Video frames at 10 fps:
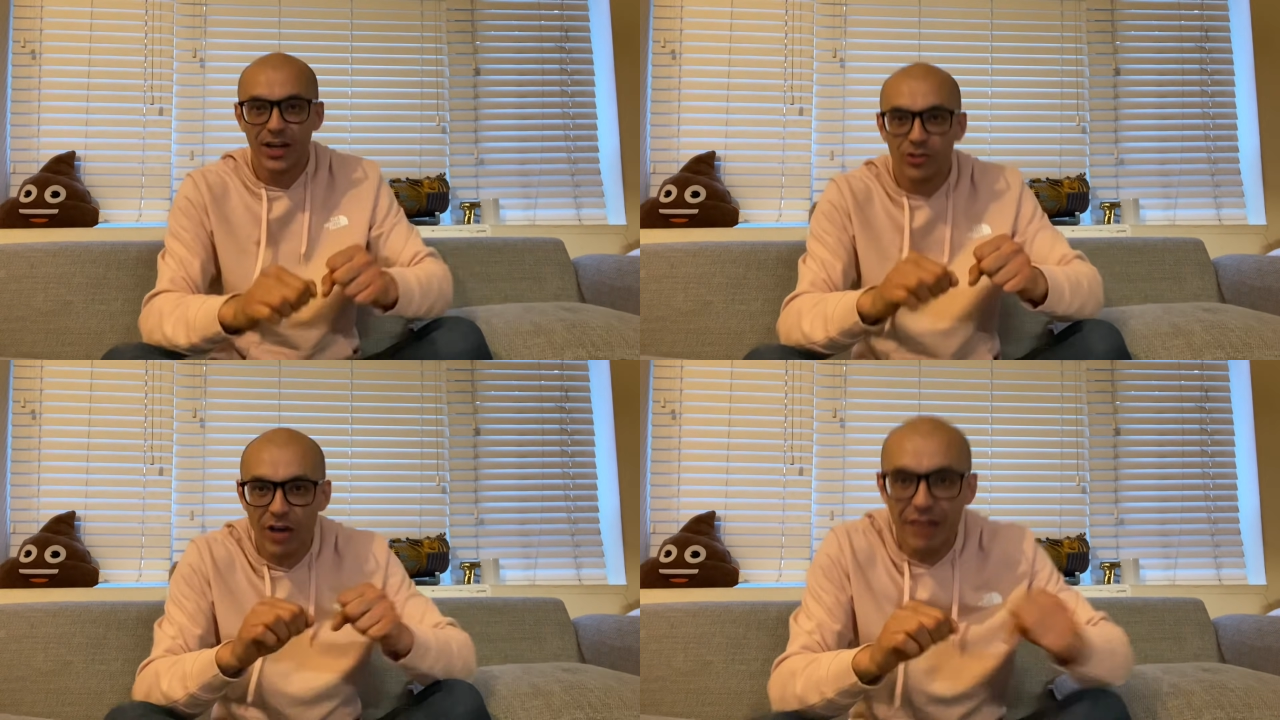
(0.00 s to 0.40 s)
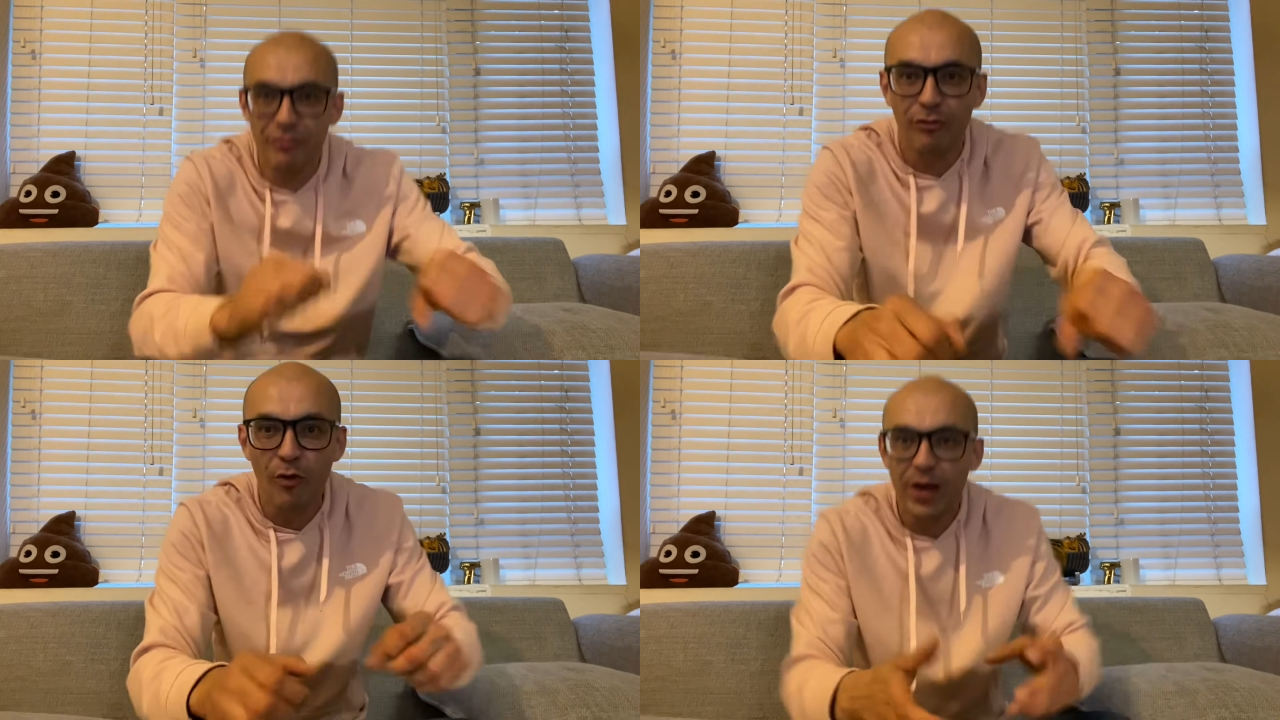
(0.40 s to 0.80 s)
Driving
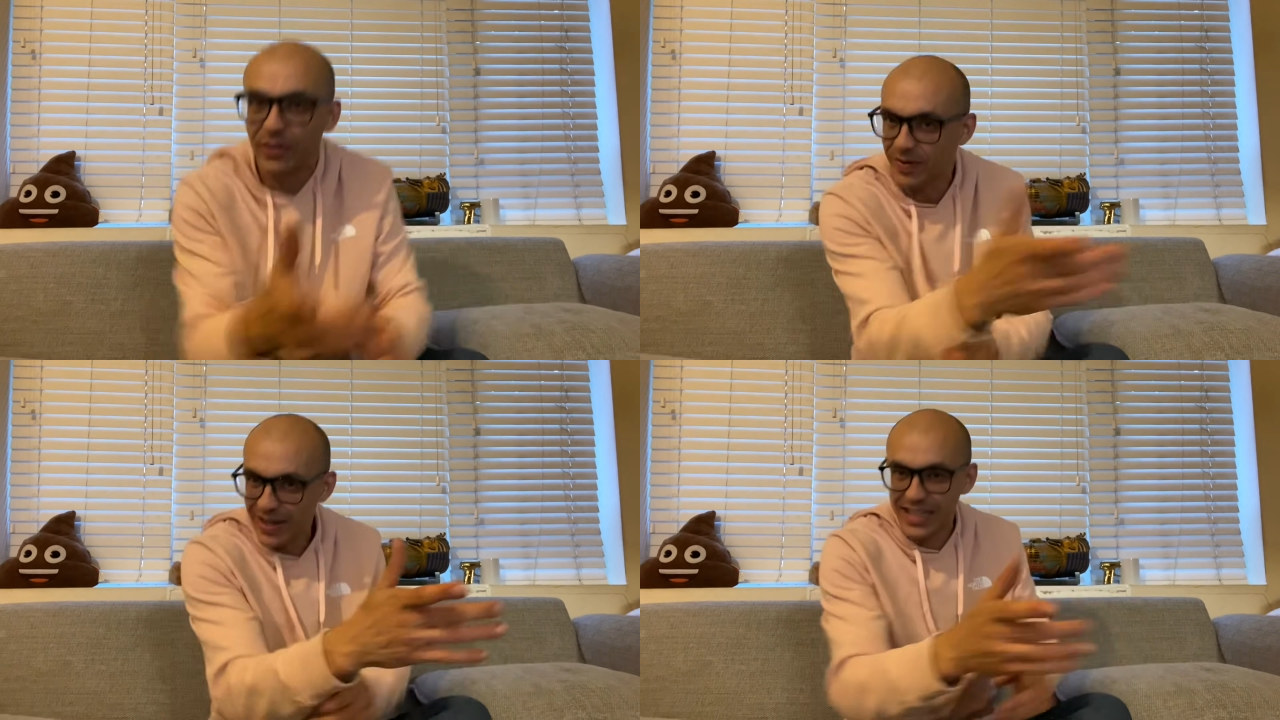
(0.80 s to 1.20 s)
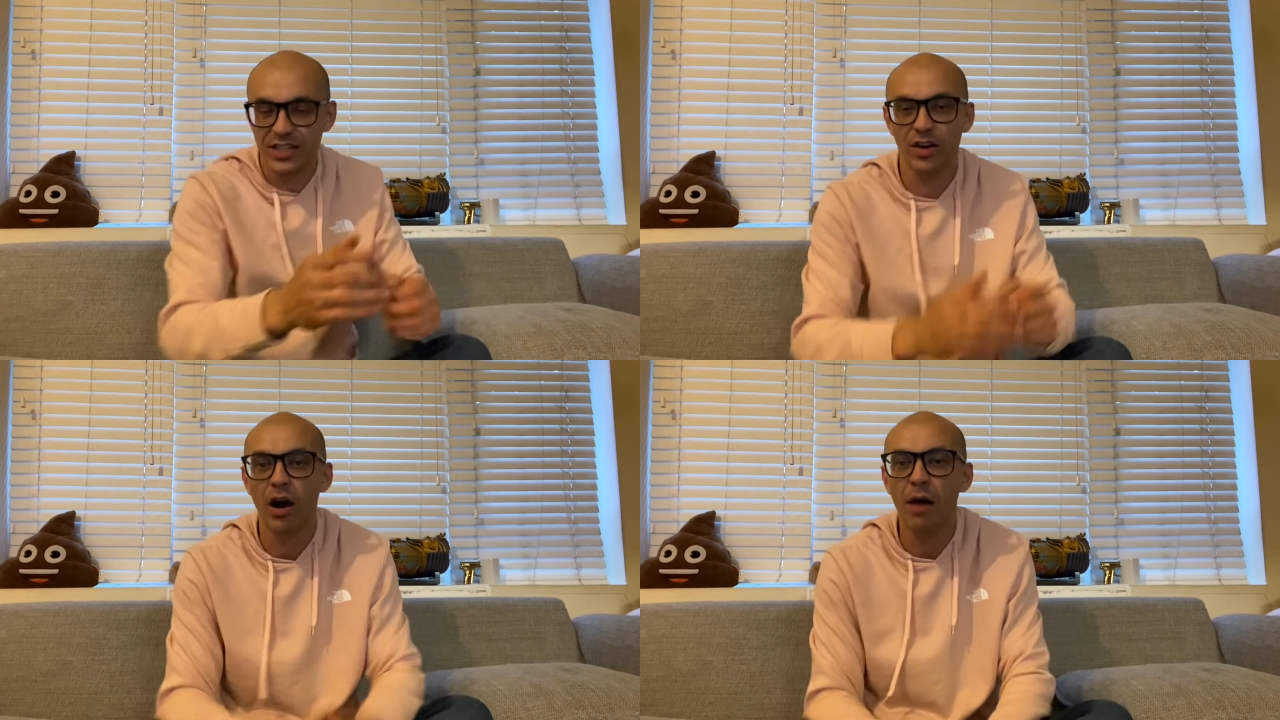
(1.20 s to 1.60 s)
forward every time I get to
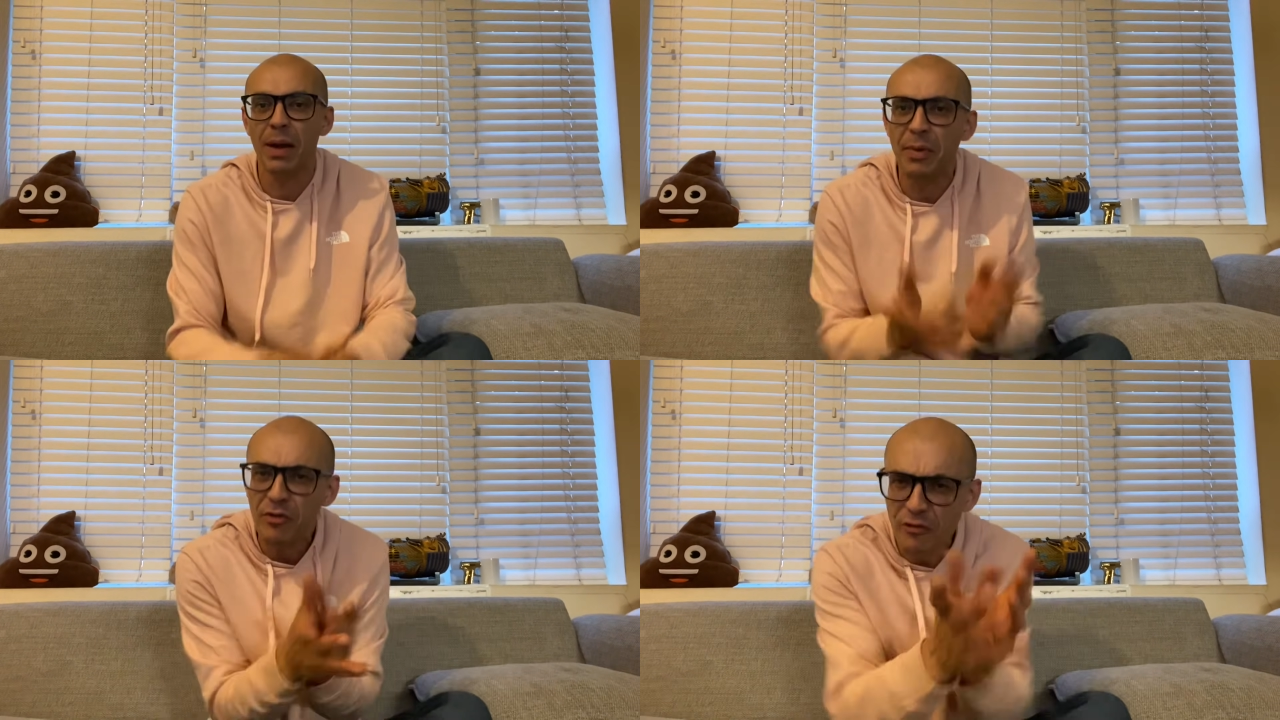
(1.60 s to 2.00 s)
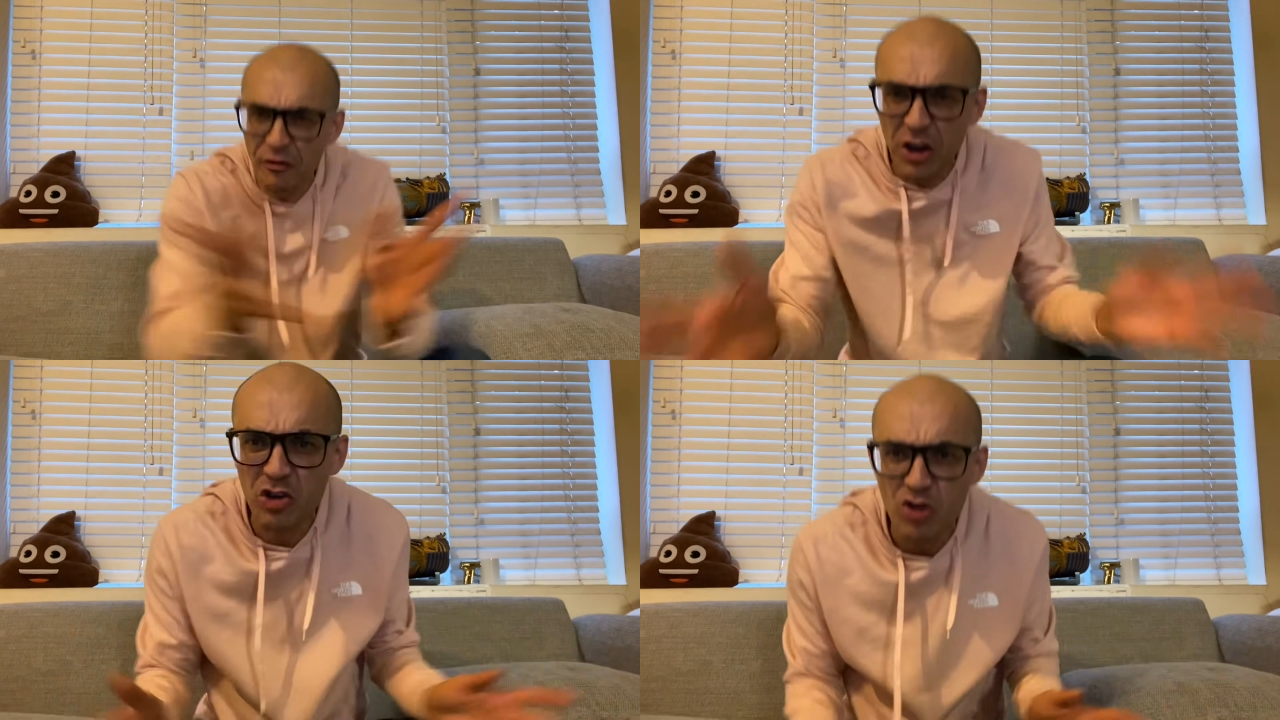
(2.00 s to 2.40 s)
the car. I'm like, but what the
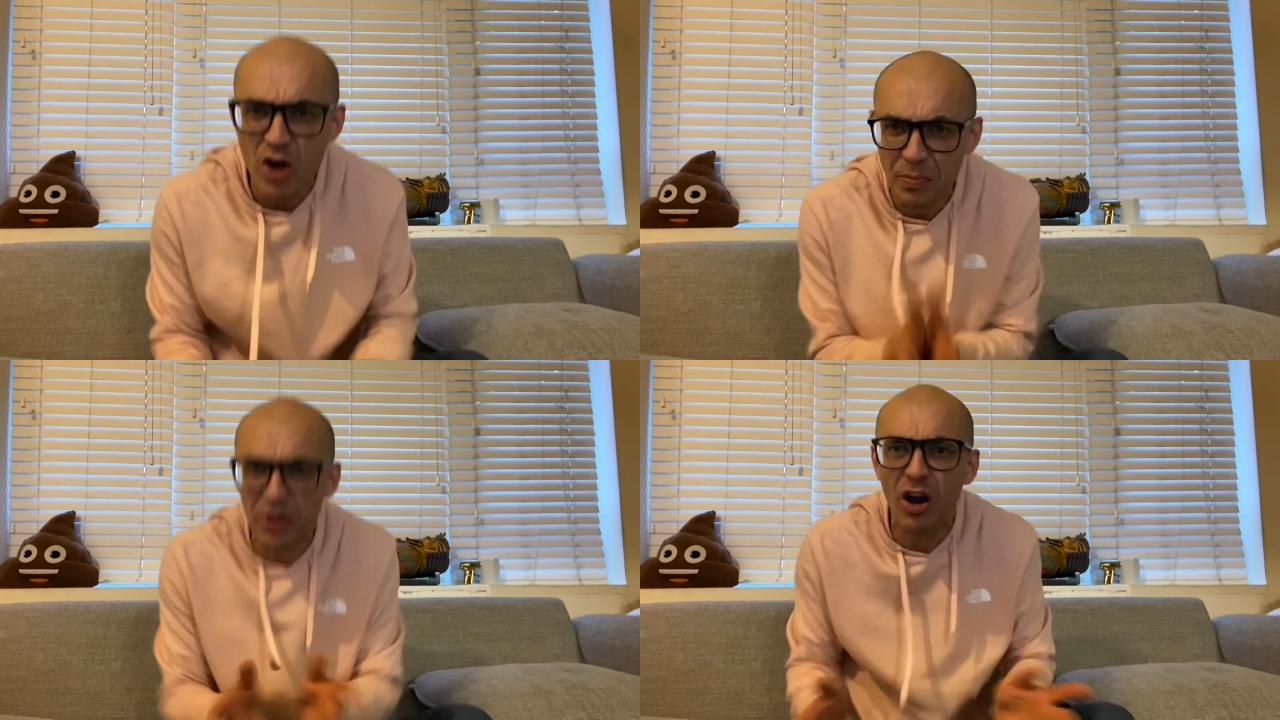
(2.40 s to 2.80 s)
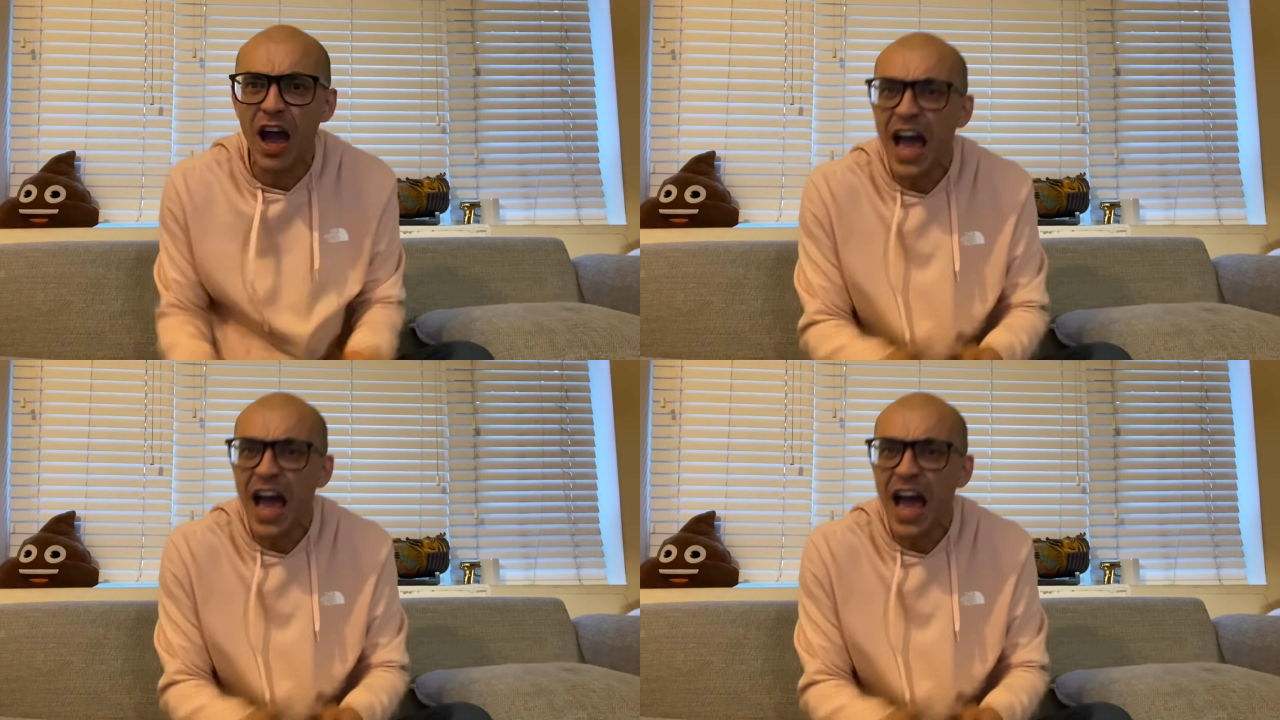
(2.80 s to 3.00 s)
fuck are you doing? Open the car.